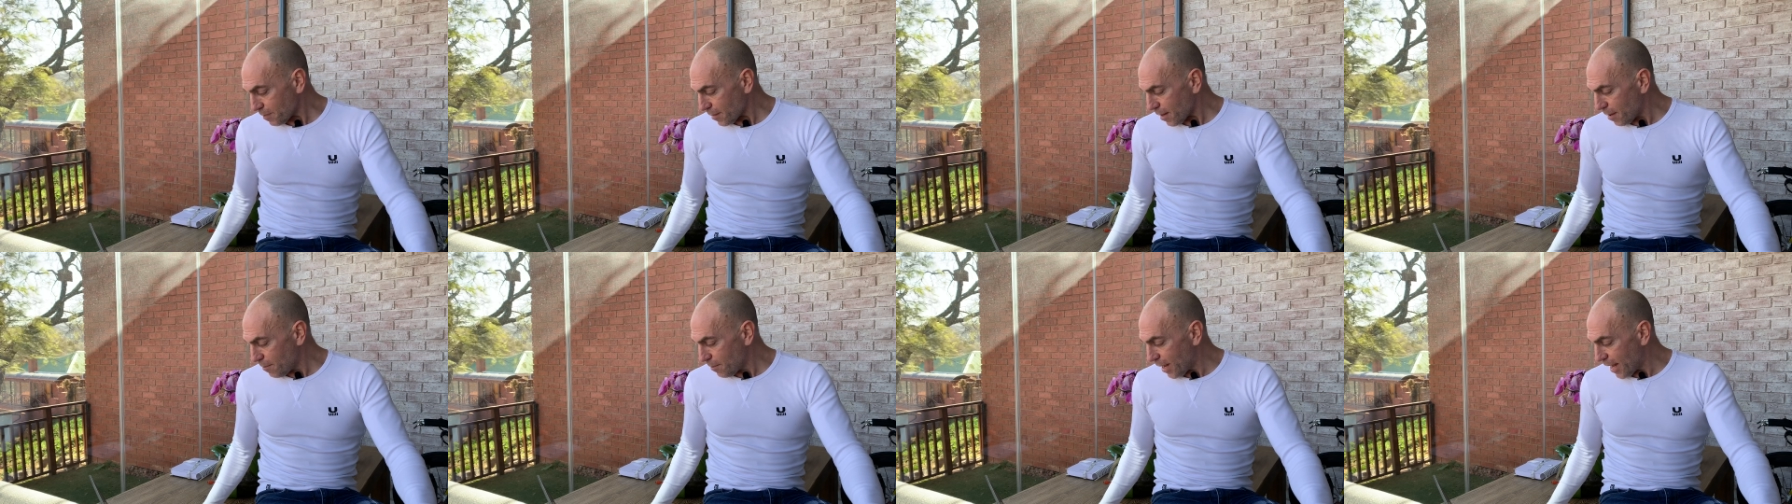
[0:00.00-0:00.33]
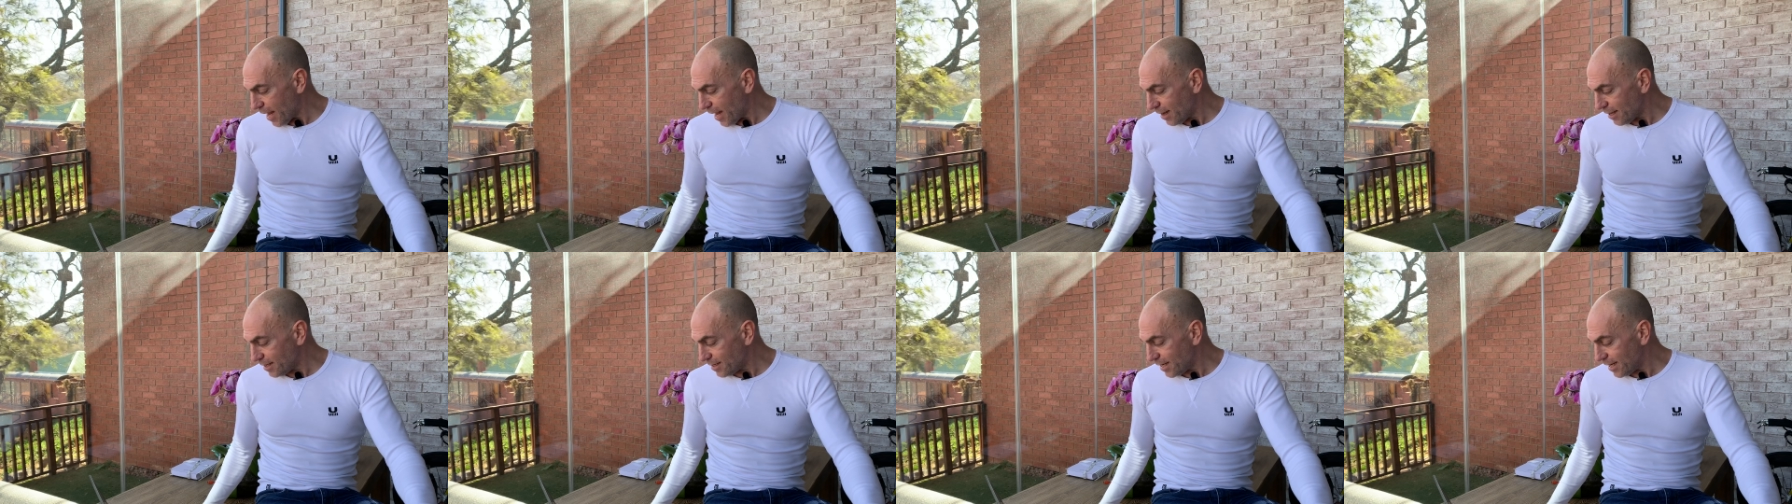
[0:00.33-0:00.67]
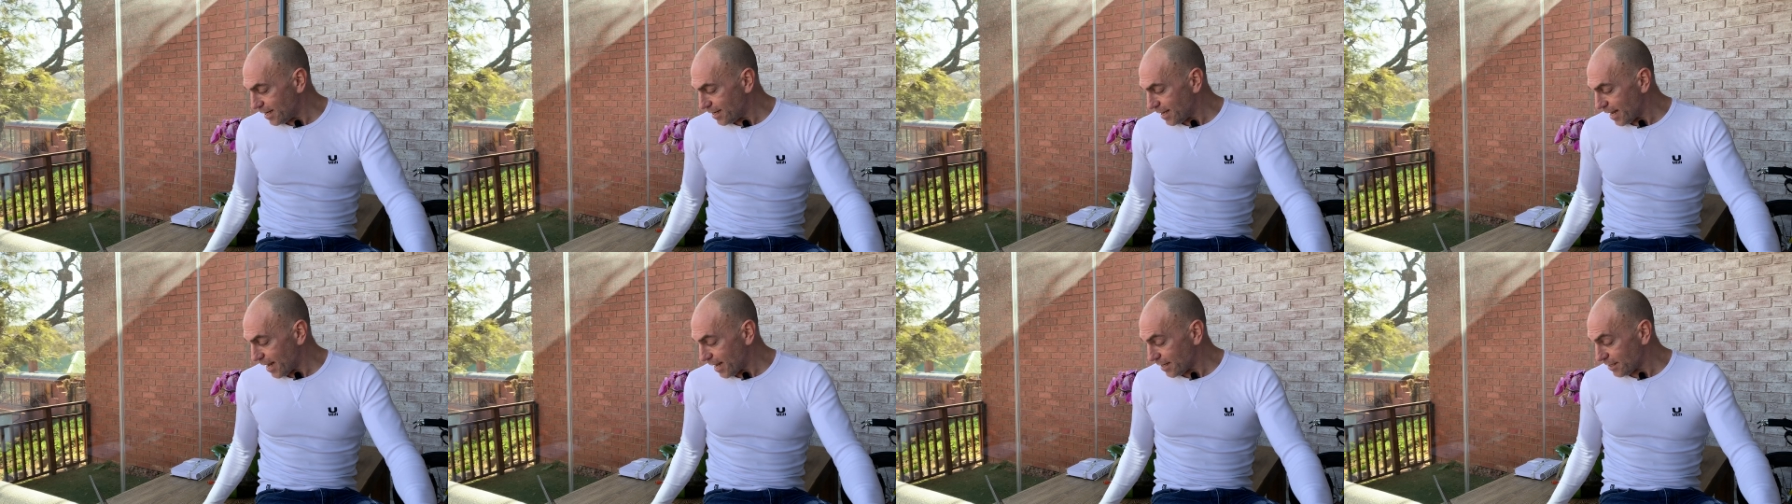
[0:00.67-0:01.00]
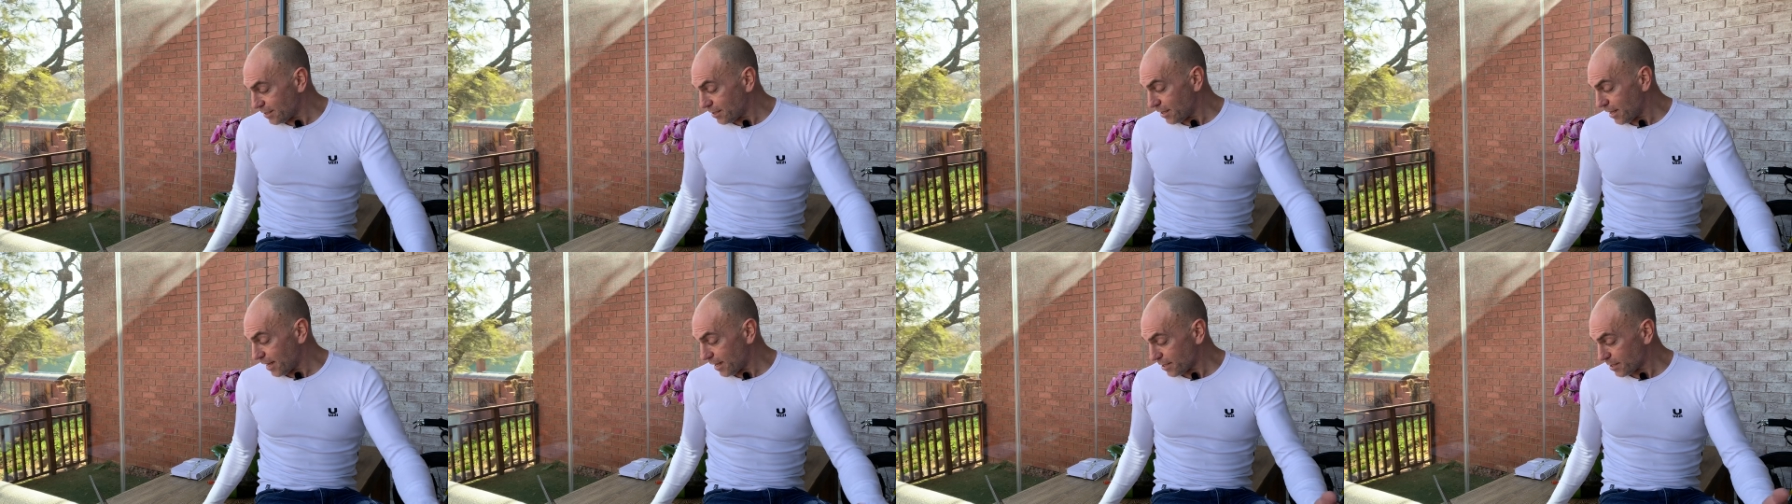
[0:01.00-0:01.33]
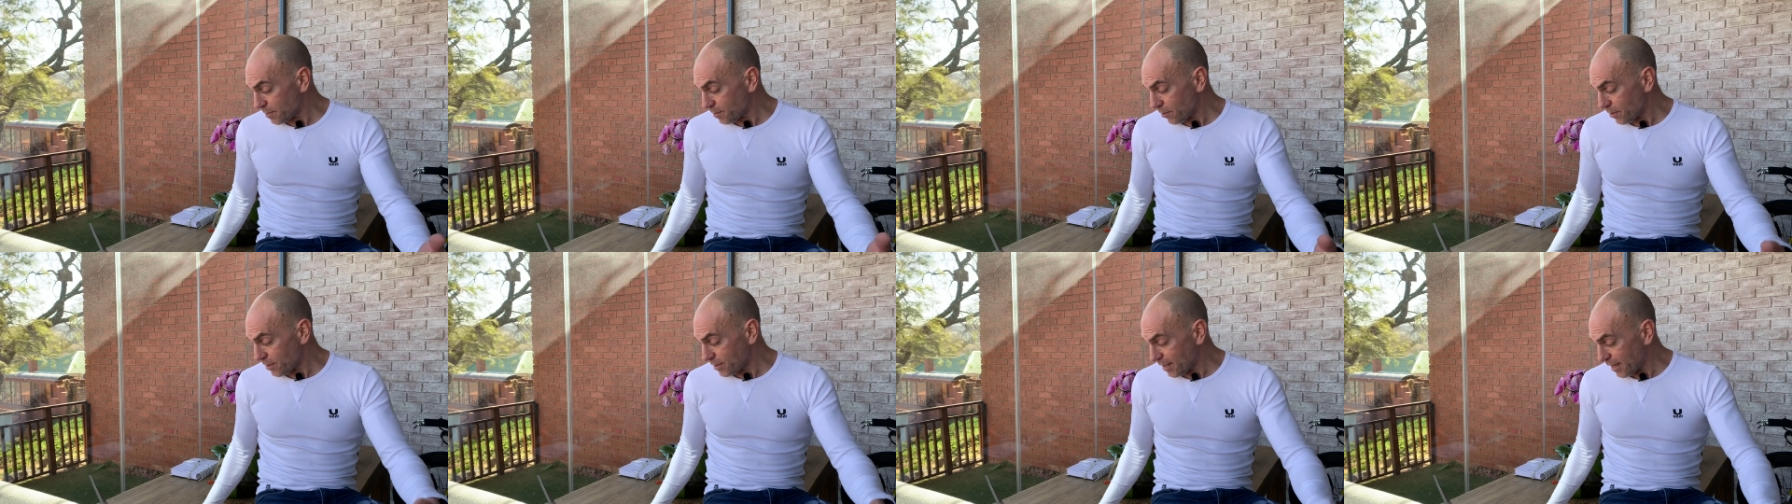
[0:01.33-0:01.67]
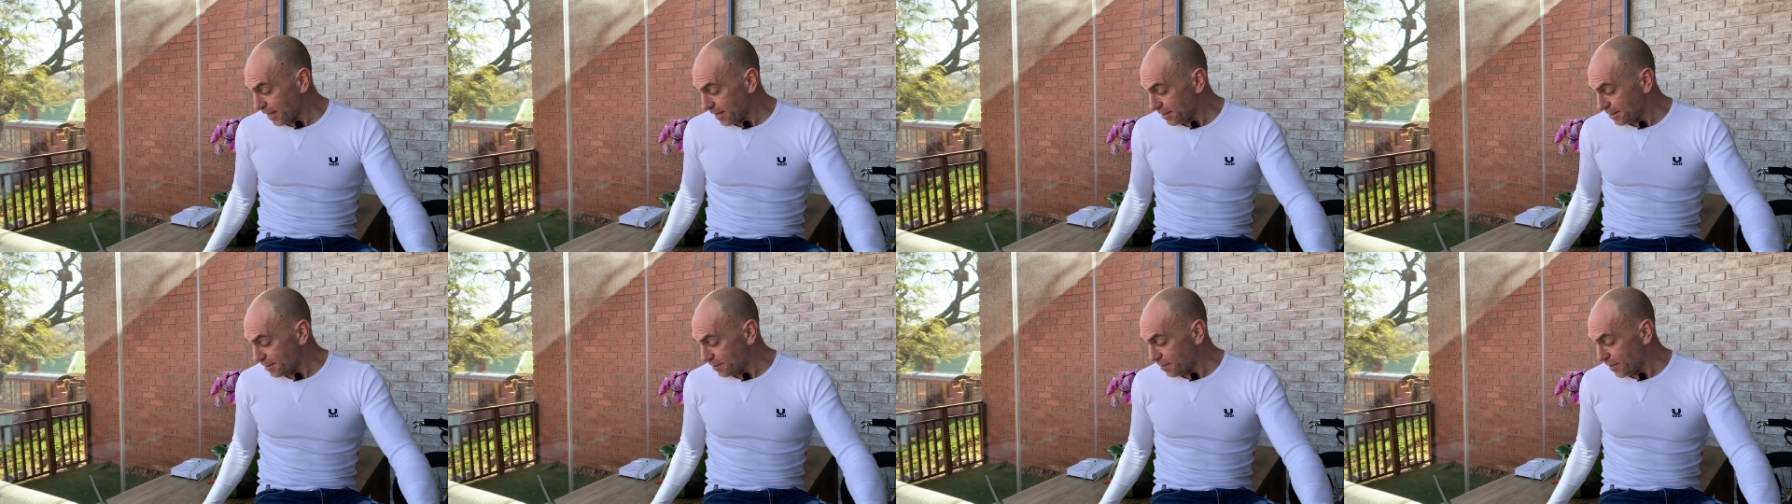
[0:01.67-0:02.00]
my alanine and
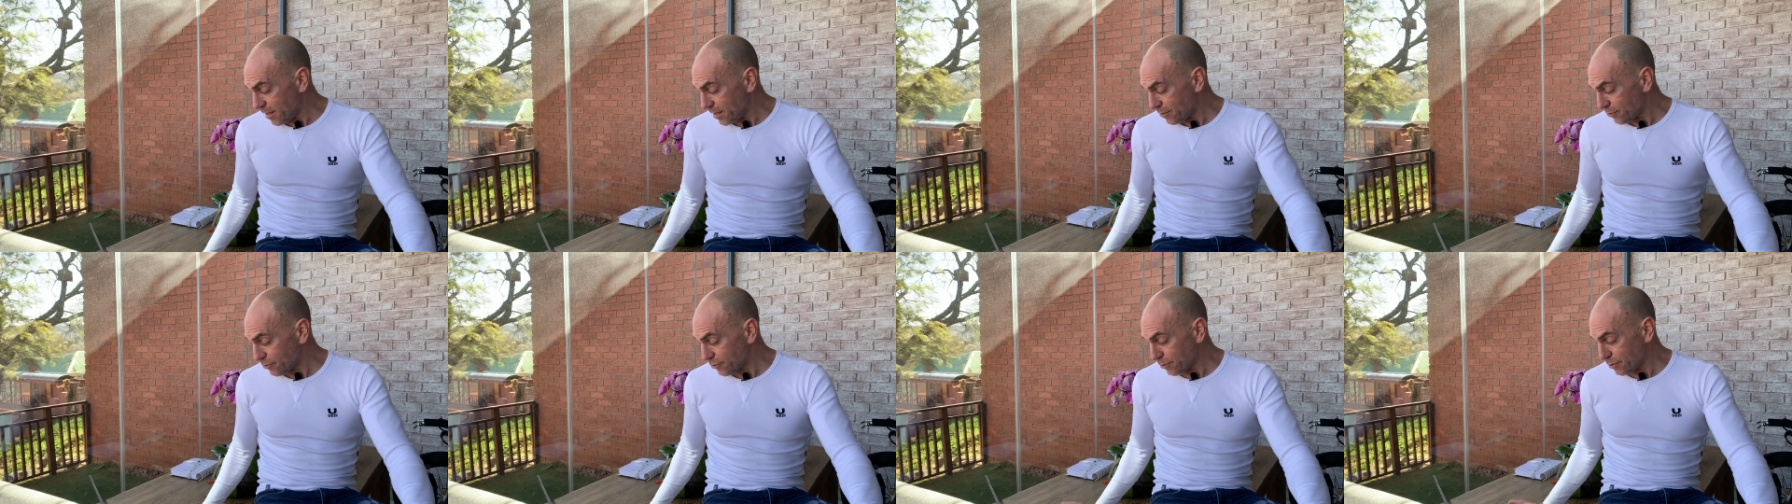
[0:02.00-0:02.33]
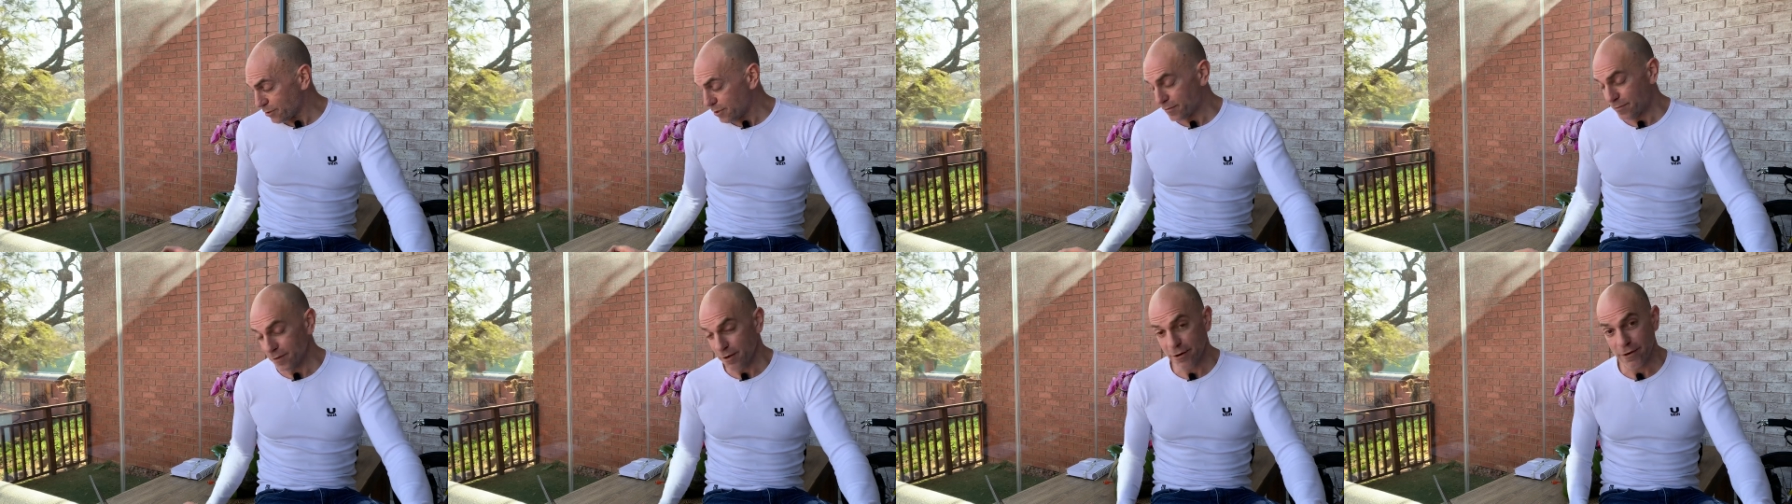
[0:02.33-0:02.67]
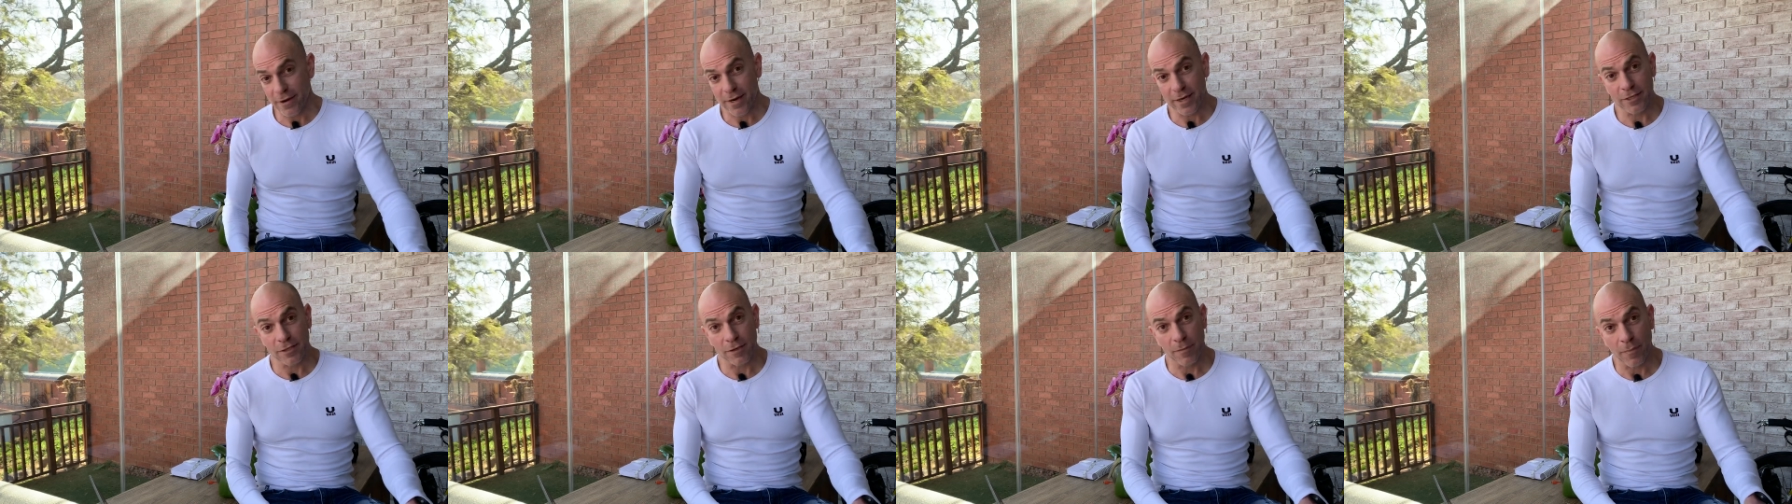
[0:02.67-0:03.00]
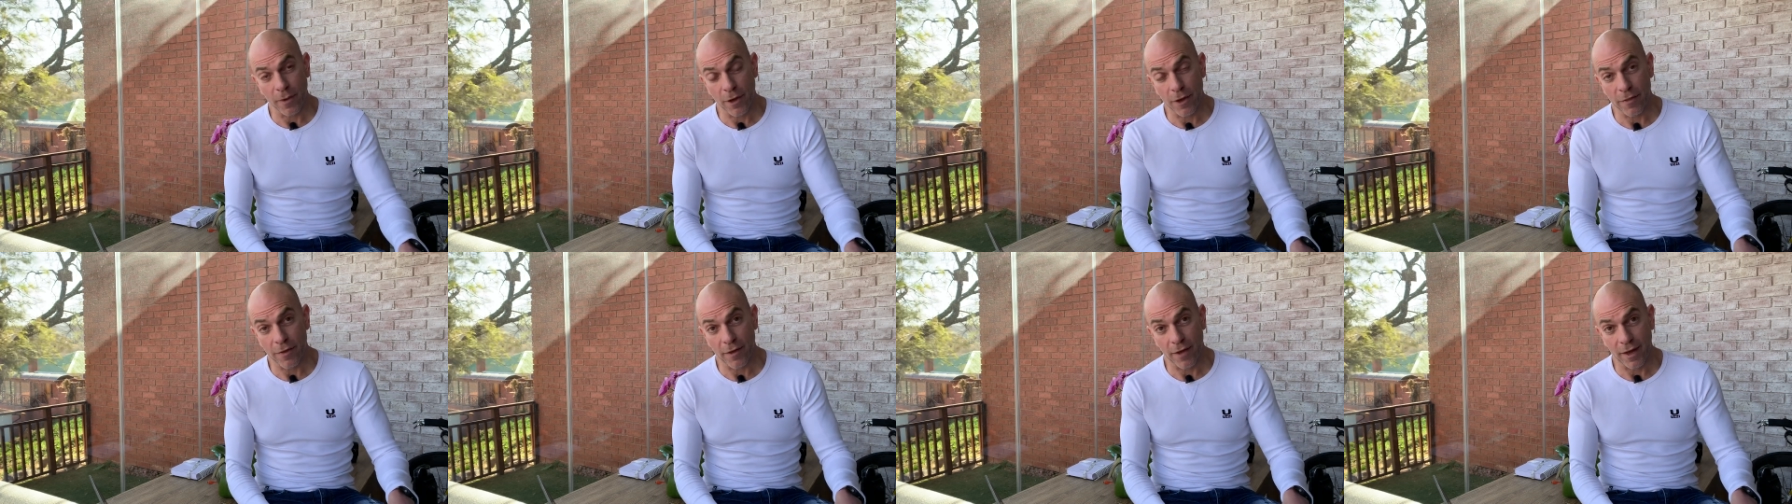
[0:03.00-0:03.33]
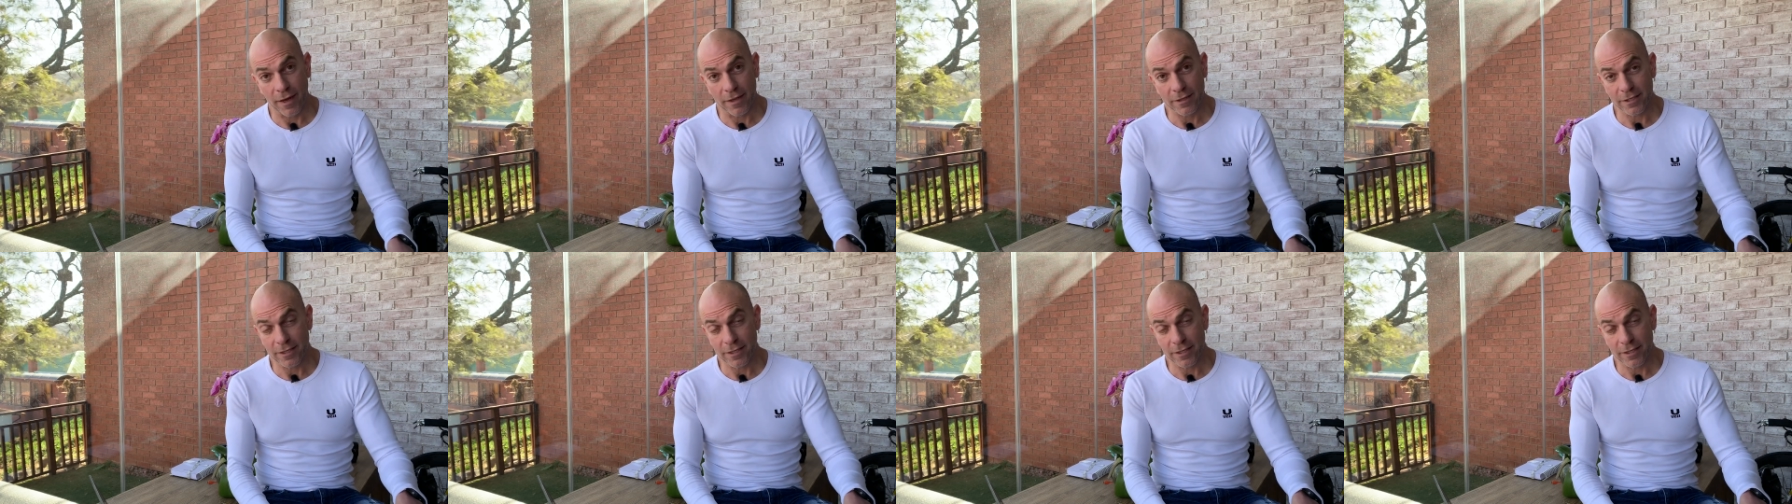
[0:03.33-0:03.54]
aspartate aminotransferase are both high.